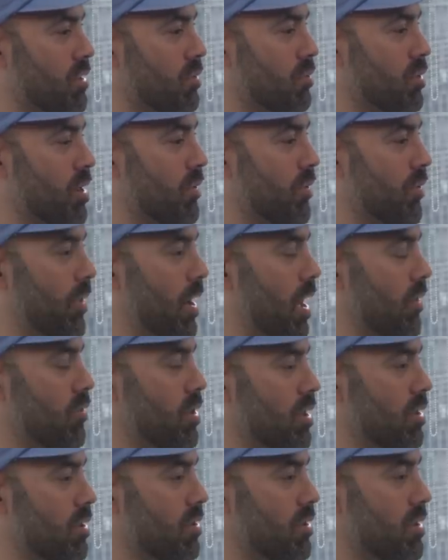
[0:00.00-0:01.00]
three, five
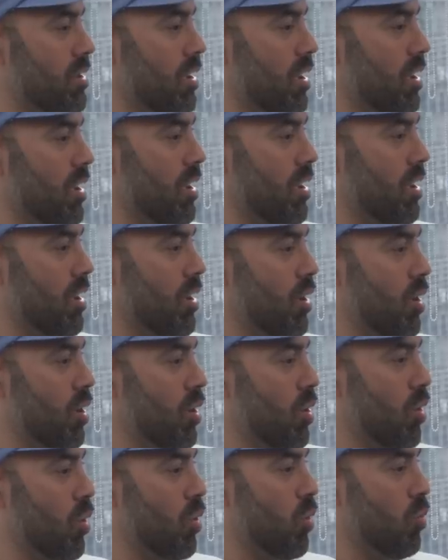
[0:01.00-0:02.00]
years,
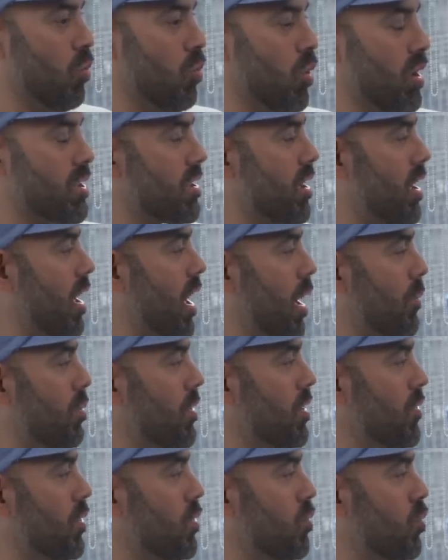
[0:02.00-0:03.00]
what's going to happen if
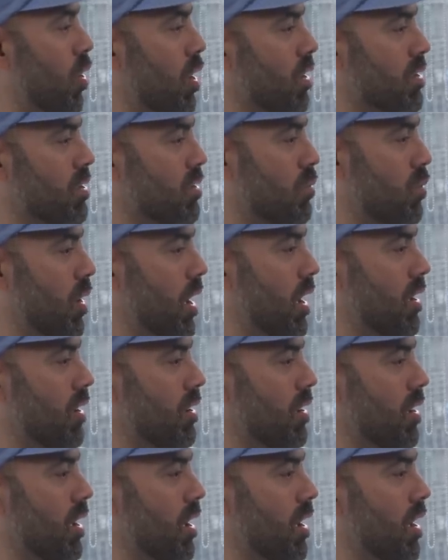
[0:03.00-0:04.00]
he walks away?
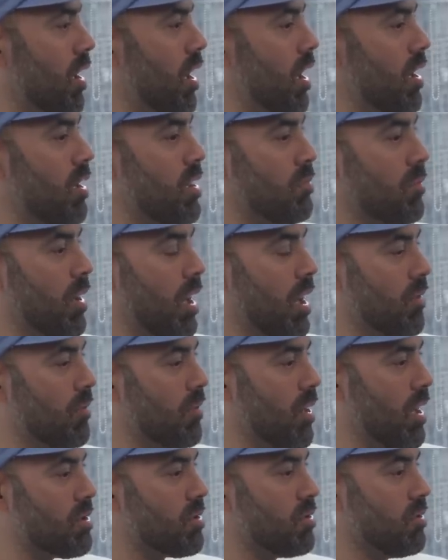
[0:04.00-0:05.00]
Yeah. And to my
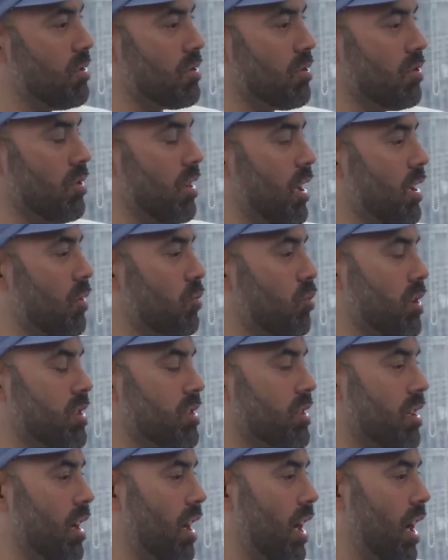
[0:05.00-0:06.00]
investors, or like, what's
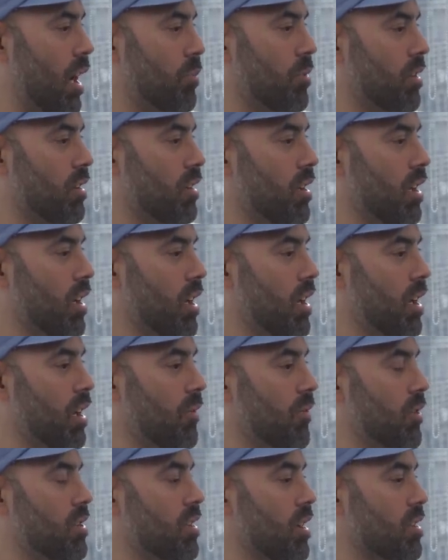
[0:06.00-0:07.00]
going to happen if
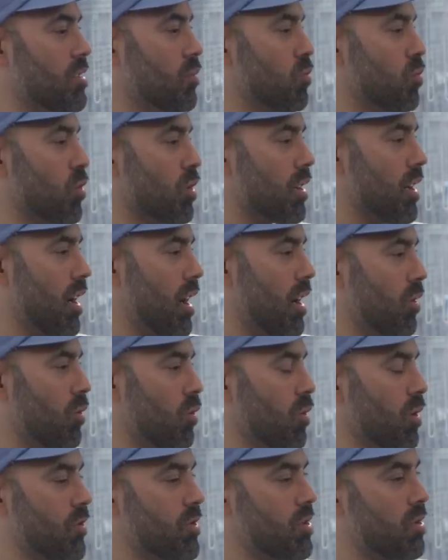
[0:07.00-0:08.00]
it doesn't work out, or
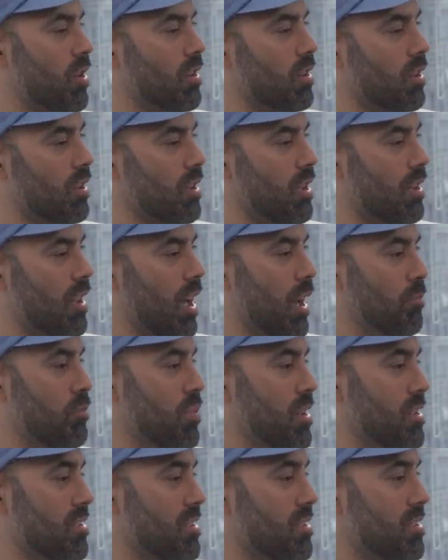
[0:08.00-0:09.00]
if suddenly that
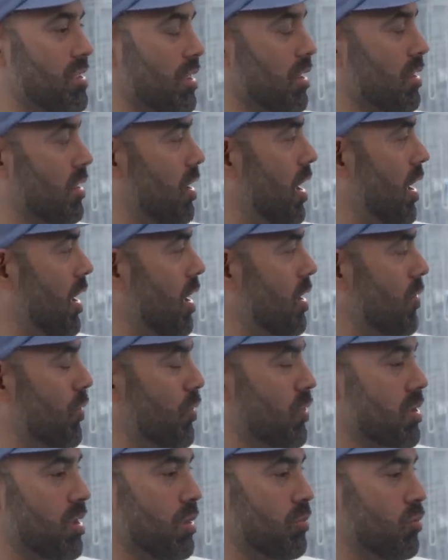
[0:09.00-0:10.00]
business declines for
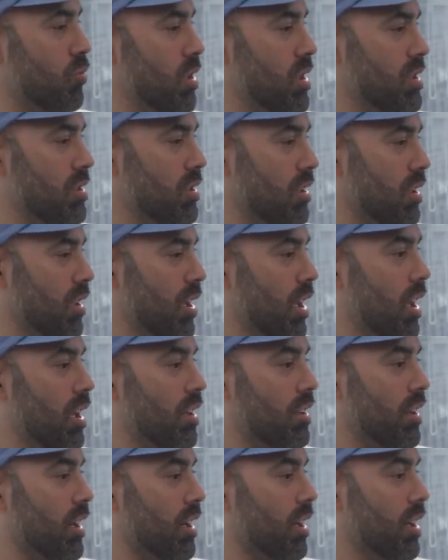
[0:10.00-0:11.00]
some reason?
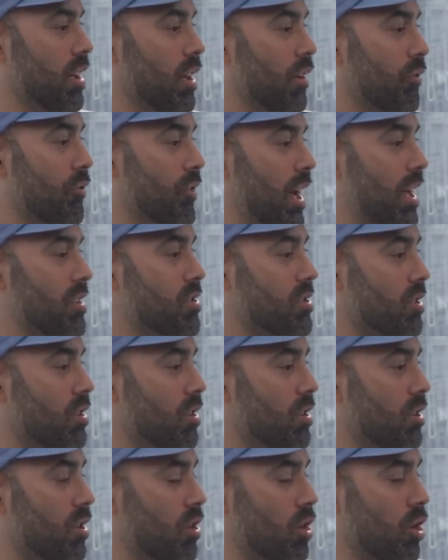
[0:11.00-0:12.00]
Like, that's
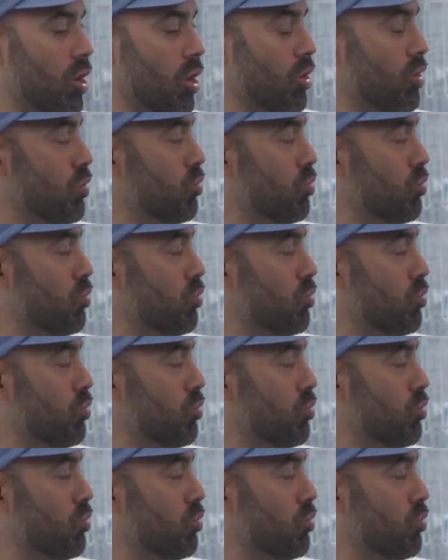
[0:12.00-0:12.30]
utter